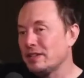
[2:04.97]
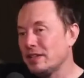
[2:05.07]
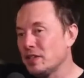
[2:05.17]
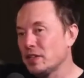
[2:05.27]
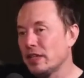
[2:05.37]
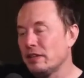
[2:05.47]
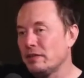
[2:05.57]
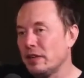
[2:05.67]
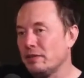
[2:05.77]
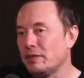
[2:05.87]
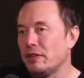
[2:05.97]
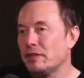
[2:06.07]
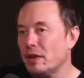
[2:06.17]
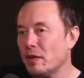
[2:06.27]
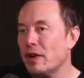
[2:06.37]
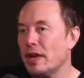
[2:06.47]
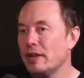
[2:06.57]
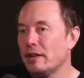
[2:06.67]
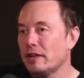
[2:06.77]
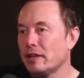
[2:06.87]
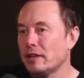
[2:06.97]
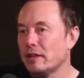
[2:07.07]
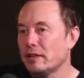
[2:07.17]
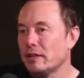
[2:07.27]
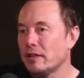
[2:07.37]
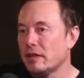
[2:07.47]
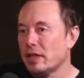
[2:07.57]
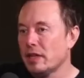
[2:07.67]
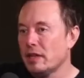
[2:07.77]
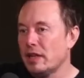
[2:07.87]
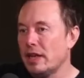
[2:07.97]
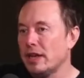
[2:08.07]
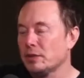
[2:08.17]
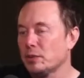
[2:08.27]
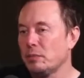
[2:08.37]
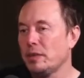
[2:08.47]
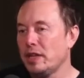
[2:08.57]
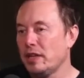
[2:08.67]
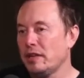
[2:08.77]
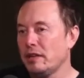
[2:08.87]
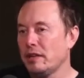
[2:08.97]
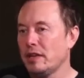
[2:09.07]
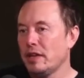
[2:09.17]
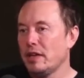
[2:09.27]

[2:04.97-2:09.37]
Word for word: Essentially, if, if, if done right, the X would be